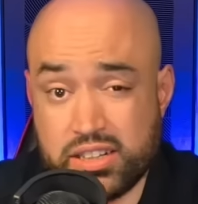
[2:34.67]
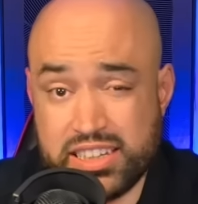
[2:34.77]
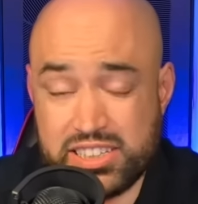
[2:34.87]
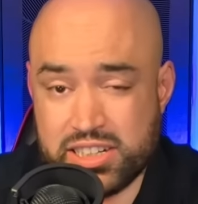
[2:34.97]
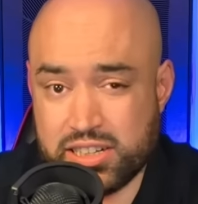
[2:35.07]

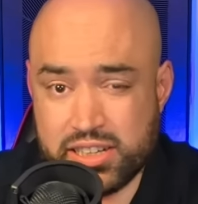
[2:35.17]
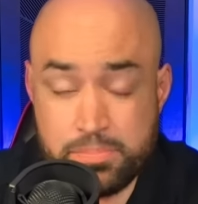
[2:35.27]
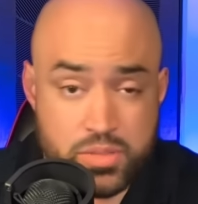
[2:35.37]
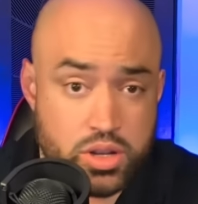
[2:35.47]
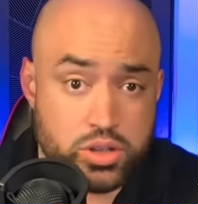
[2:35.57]

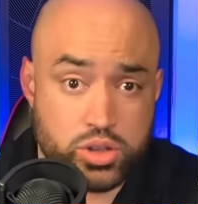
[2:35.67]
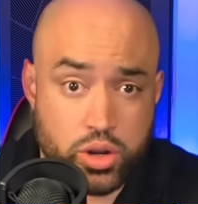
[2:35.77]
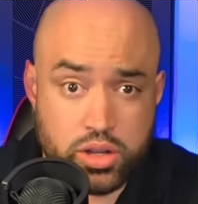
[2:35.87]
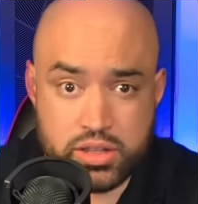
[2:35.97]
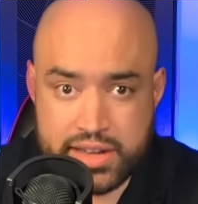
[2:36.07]
Additionally,
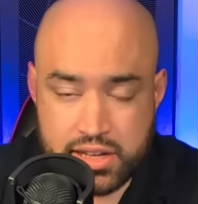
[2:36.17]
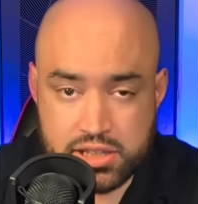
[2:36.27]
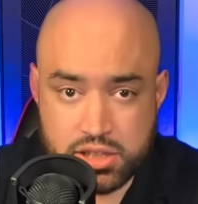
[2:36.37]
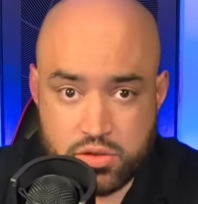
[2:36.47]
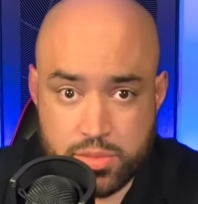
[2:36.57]
soil
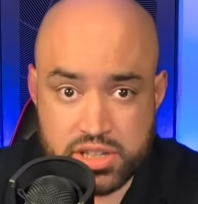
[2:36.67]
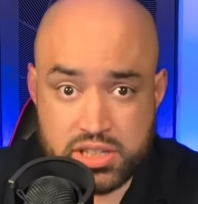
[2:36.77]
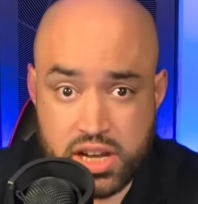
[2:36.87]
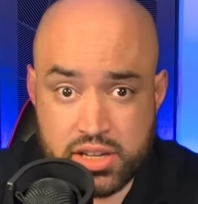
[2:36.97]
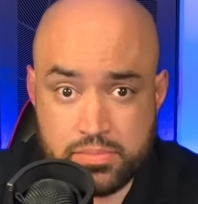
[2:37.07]
analysis from the
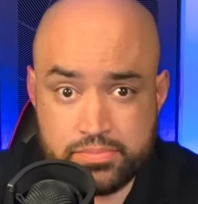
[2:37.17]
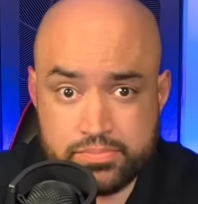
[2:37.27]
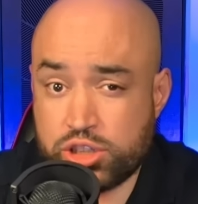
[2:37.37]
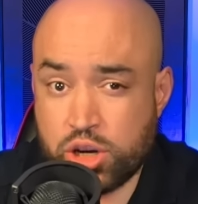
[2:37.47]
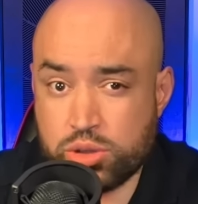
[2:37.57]
site
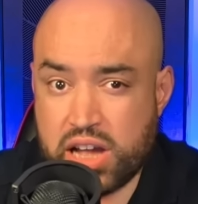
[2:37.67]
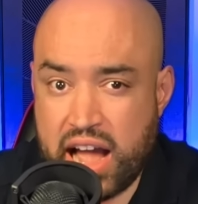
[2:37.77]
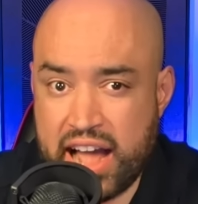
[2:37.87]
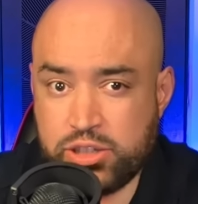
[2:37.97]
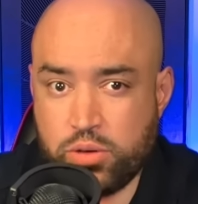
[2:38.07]
shows
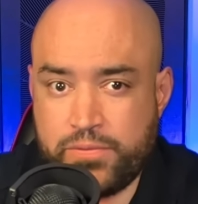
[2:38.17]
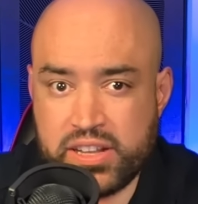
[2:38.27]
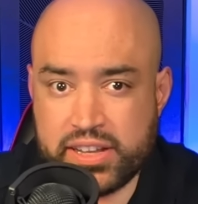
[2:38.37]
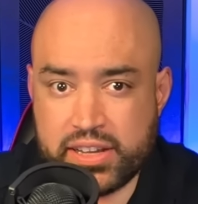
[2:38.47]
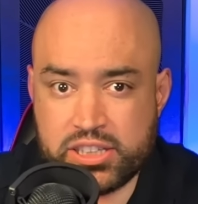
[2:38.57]

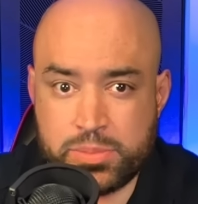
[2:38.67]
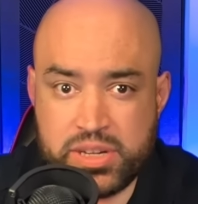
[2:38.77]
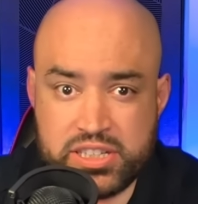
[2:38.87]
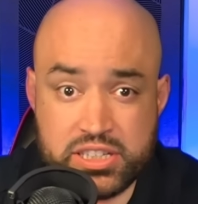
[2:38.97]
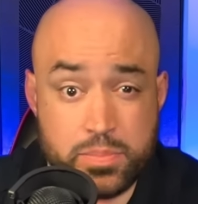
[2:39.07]
hydrophilic
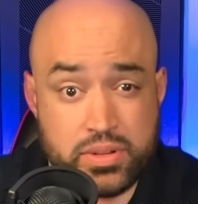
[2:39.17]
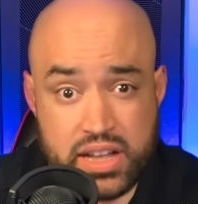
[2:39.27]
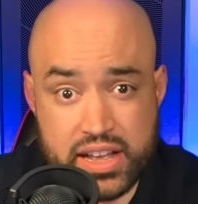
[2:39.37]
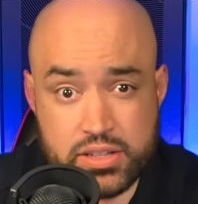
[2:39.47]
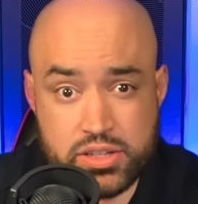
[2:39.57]
species
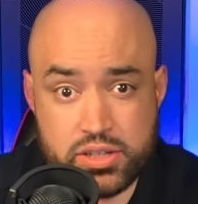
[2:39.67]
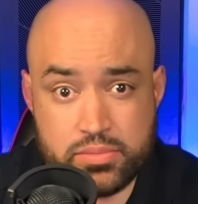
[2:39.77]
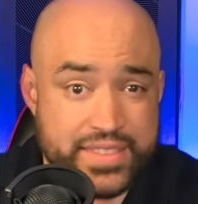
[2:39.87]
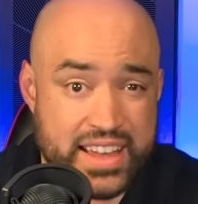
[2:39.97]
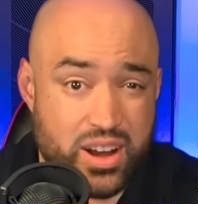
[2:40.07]

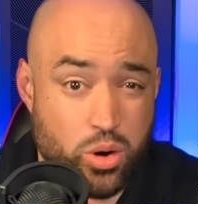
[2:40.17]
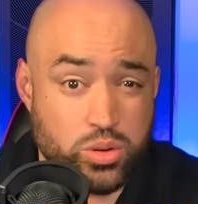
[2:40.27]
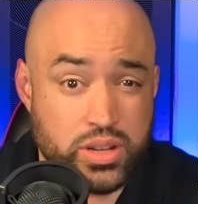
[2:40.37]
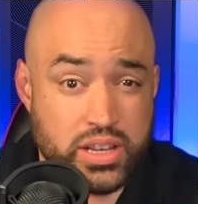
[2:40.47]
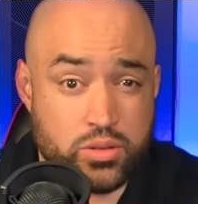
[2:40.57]
plants that
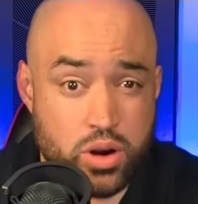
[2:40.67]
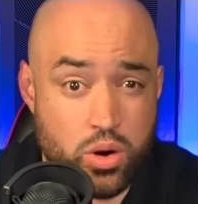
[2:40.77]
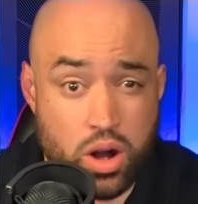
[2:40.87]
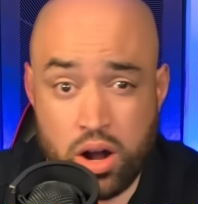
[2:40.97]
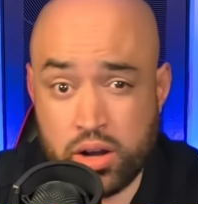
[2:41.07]
only
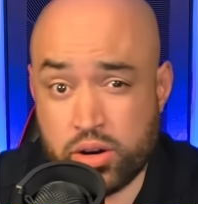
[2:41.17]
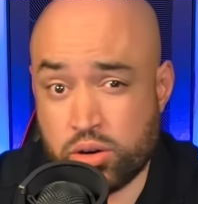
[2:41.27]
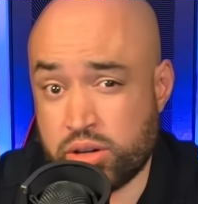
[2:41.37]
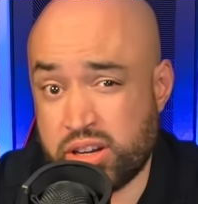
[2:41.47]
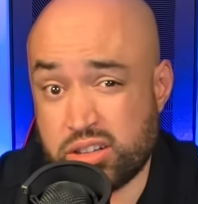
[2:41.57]
grow on
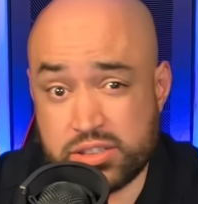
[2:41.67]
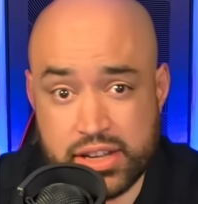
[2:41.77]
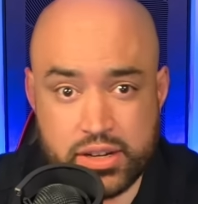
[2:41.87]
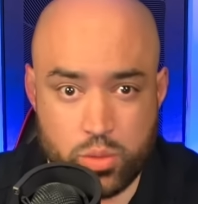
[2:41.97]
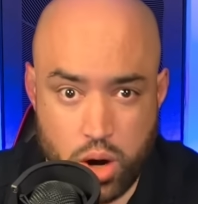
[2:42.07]
or near
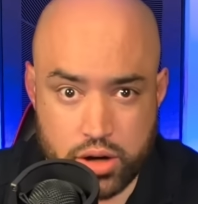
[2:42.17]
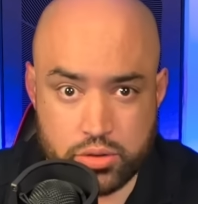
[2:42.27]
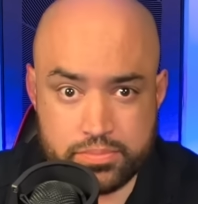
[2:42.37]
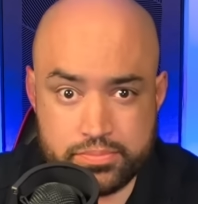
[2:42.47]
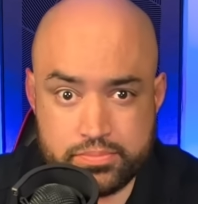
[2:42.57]
standing water.